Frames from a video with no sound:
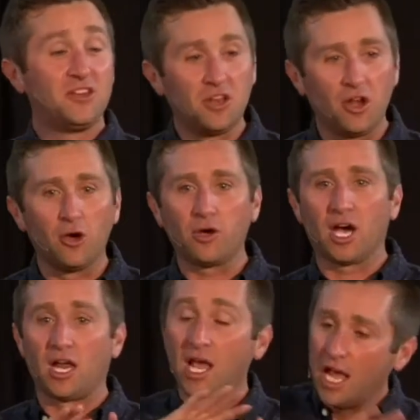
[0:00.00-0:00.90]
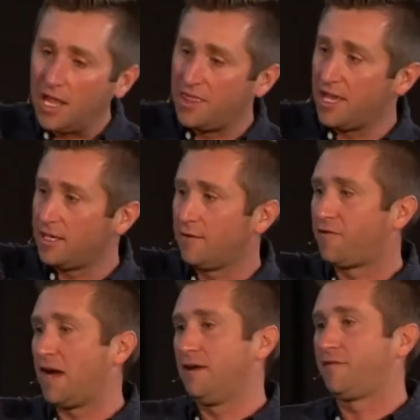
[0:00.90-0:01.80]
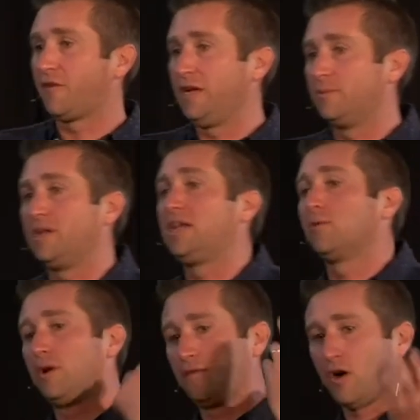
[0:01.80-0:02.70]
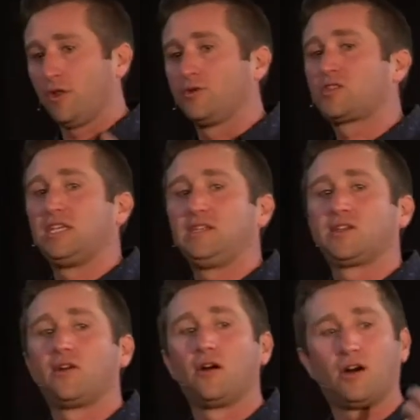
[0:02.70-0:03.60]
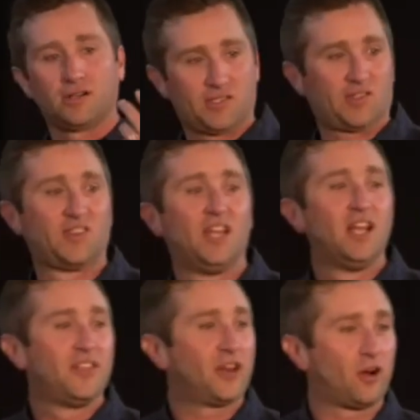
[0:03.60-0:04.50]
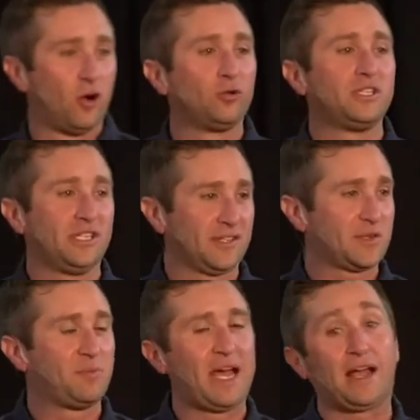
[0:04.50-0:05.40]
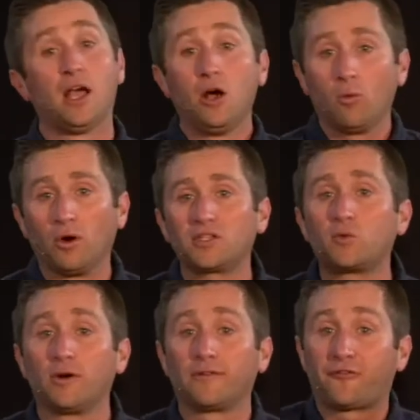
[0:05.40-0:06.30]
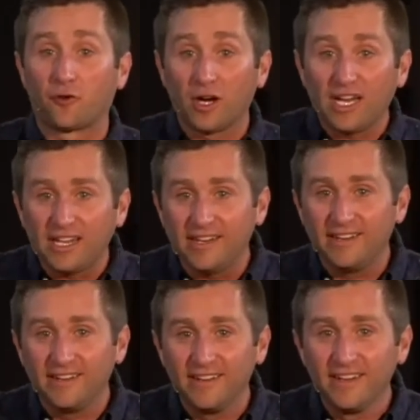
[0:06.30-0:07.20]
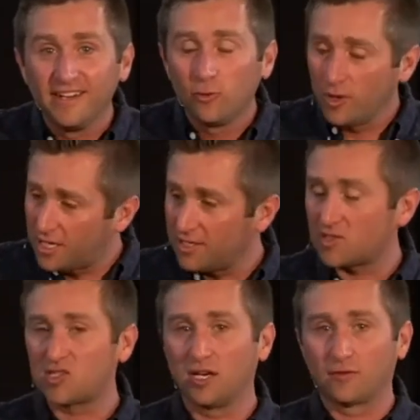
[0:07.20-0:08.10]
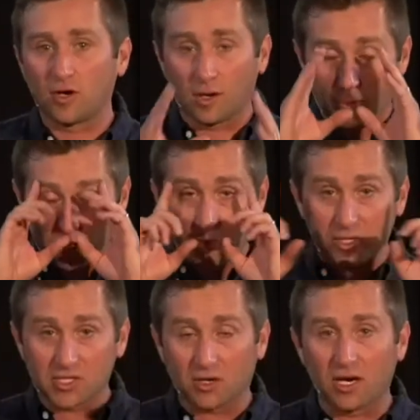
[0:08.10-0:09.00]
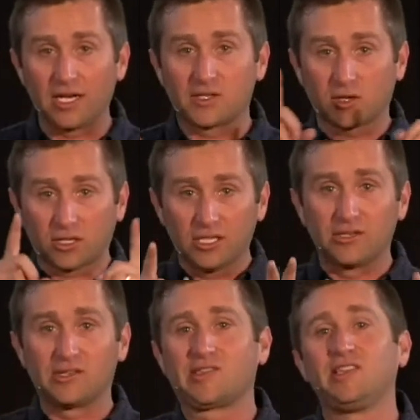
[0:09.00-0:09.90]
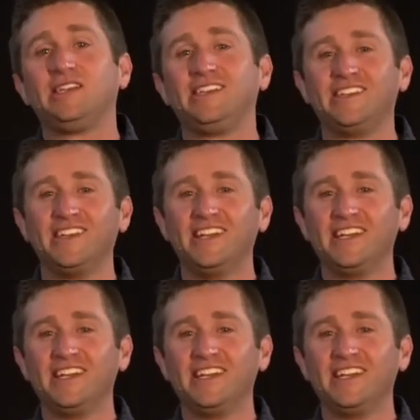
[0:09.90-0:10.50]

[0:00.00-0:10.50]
to know God, and then to find freedom, to get rid of all those things in our hearts that are holding us back. Once we're free, we can discover our purpose. Our eyes are clear to see.